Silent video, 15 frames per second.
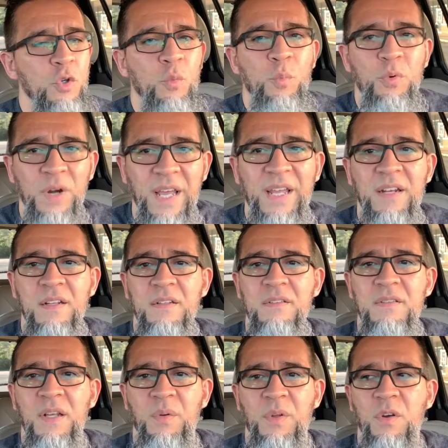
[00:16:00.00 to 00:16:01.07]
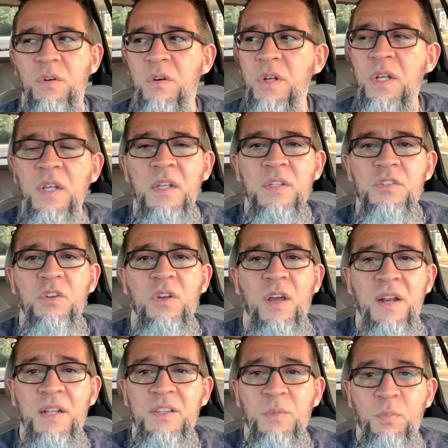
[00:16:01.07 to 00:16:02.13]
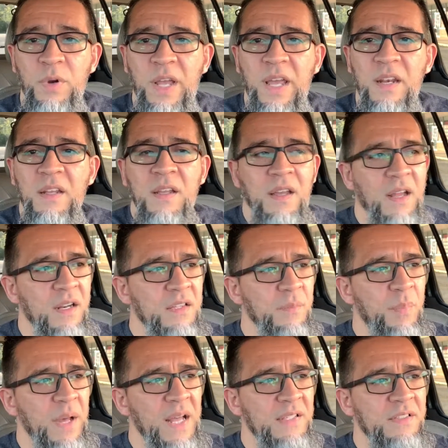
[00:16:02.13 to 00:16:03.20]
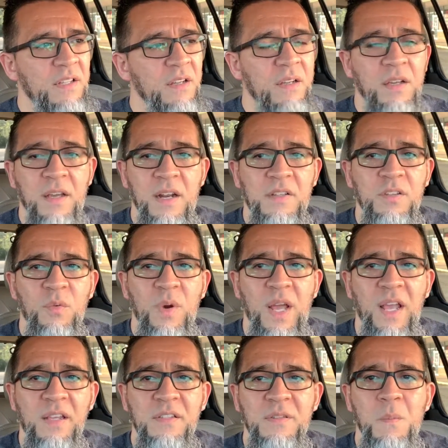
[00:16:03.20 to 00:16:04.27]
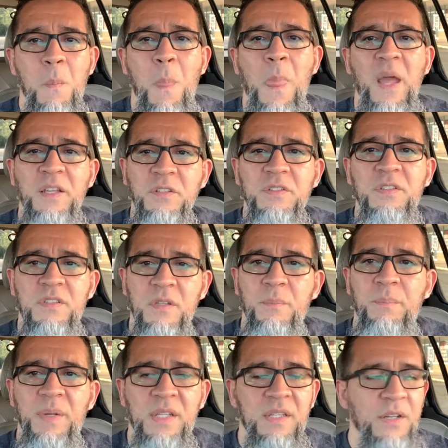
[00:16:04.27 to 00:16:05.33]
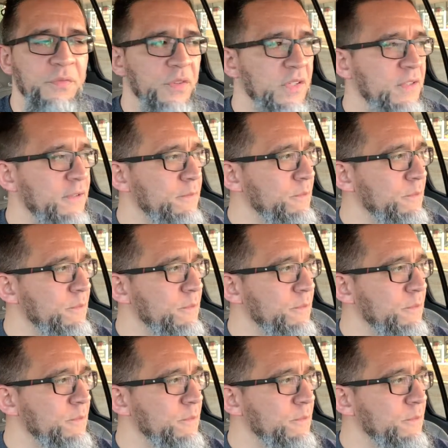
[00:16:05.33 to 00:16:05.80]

bread. There we go. So cut out the bread, cut out the pasta, cut out the rice, and you'll see the big difference.